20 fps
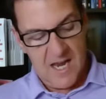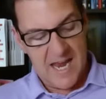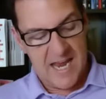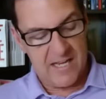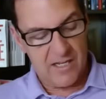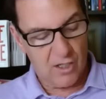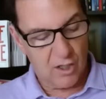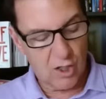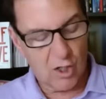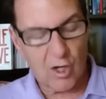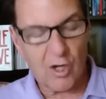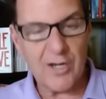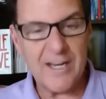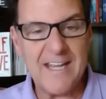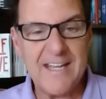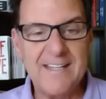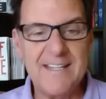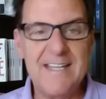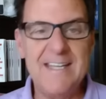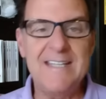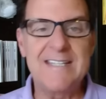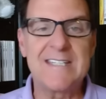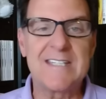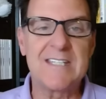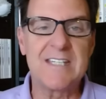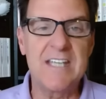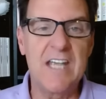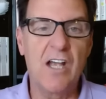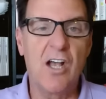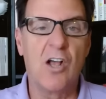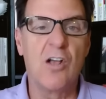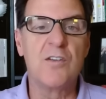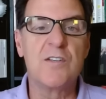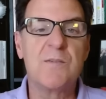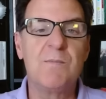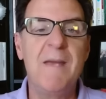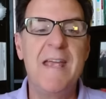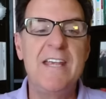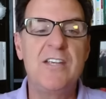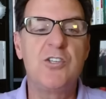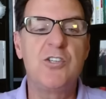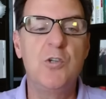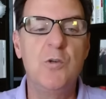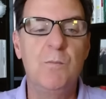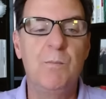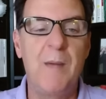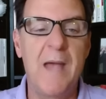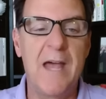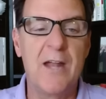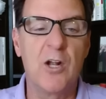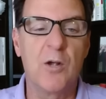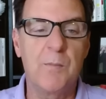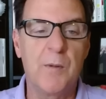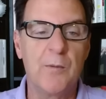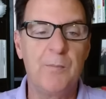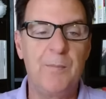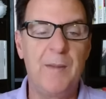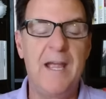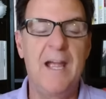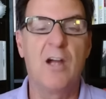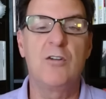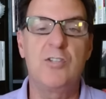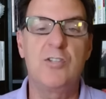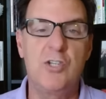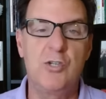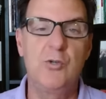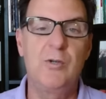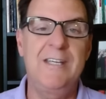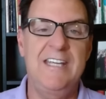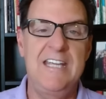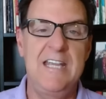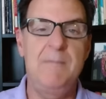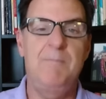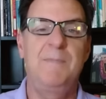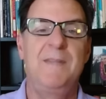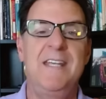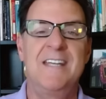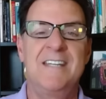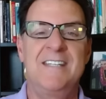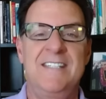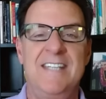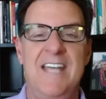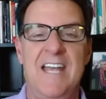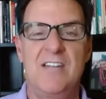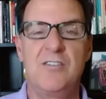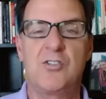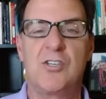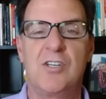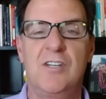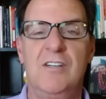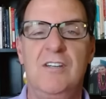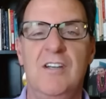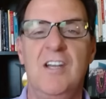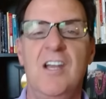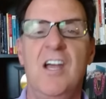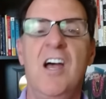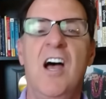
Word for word: And learning these skills makes you better prepared to keep the attention